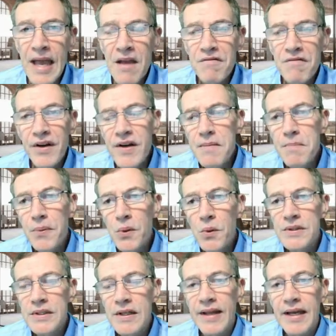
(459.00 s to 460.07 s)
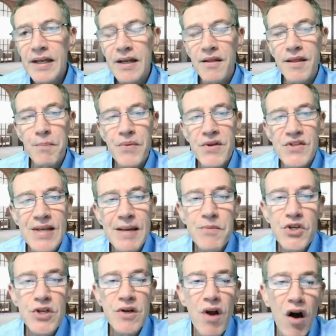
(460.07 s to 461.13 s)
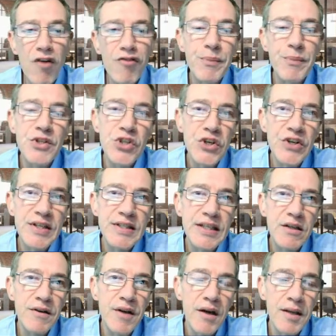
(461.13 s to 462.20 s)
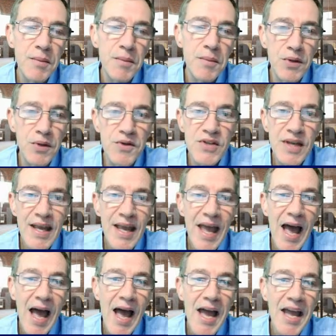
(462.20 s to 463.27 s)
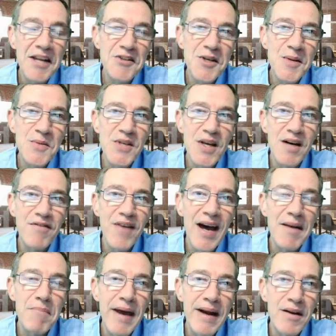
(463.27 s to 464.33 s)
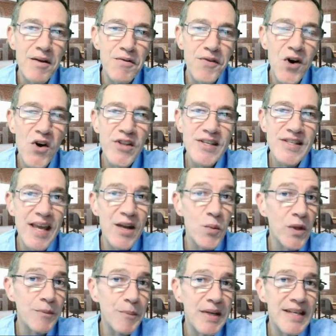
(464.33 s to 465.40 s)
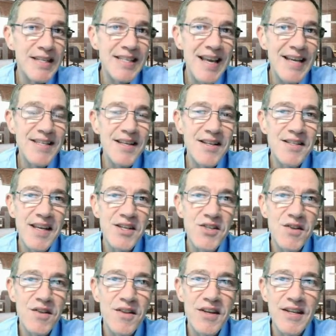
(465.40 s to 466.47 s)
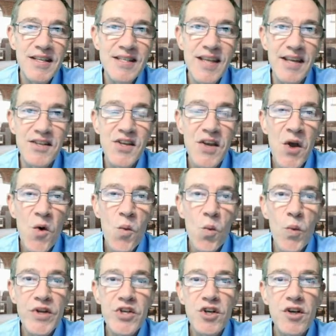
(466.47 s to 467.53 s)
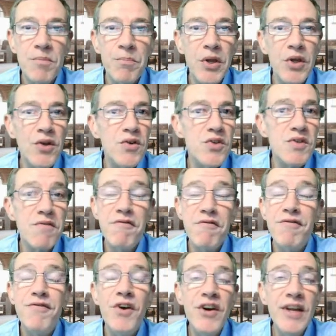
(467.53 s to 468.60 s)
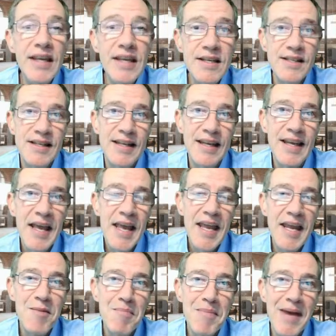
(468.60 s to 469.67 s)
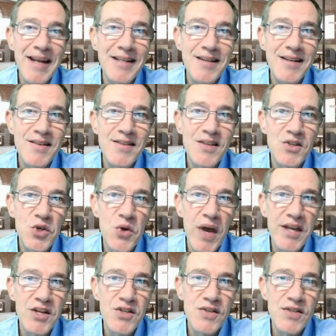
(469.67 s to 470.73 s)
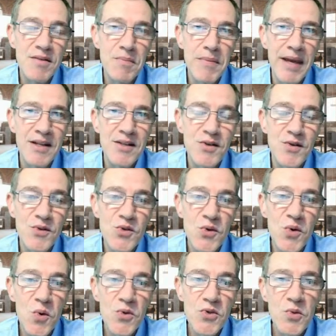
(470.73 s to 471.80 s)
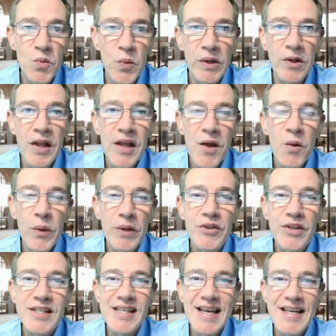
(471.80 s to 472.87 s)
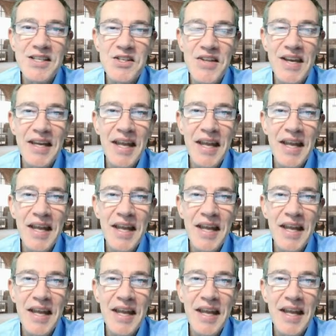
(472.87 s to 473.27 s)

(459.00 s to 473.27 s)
Very important that the presumption of paternity could only be used in terms of unmarried fathers, and we'll be discussing Section 36, which could be used very easily in maintenance situations in maintenance courts, and we'll discuss that